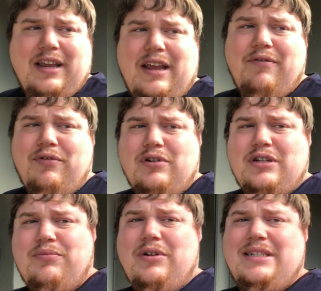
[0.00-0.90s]
And for
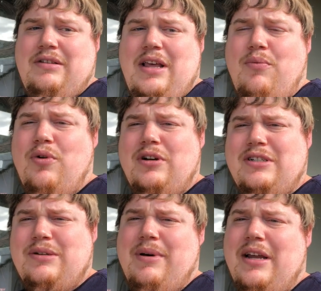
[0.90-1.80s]
some reason, they warned
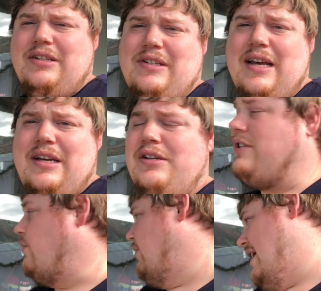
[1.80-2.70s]
us about it sliding.
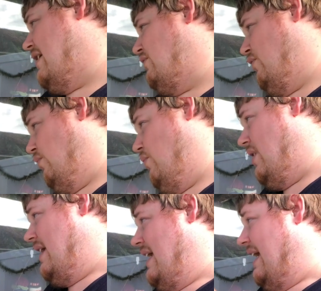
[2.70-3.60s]
So we had to
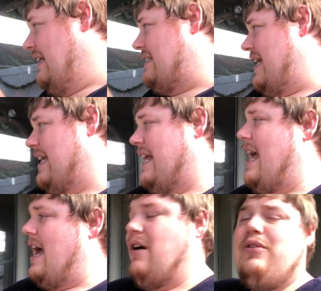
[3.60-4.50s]
take it
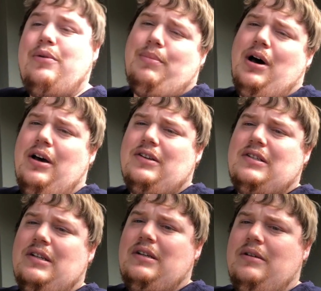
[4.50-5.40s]
out of the
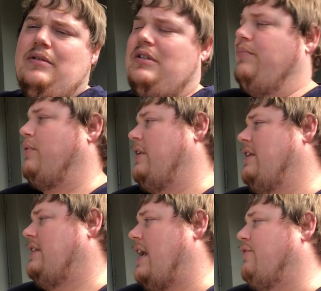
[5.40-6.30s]
box to put it
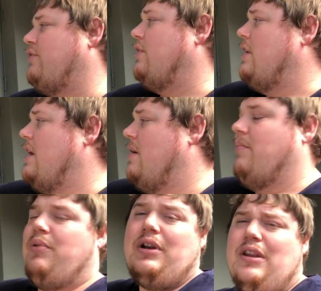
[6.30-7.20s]
in danger,
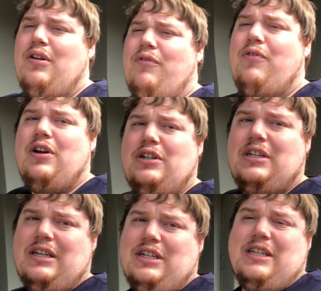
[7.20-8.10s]
put it in our fridge
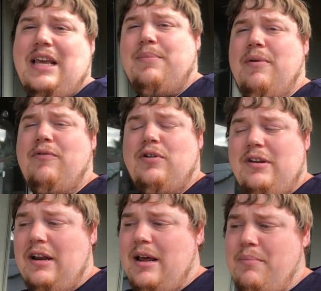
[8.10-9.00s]
to just keep it for tonight.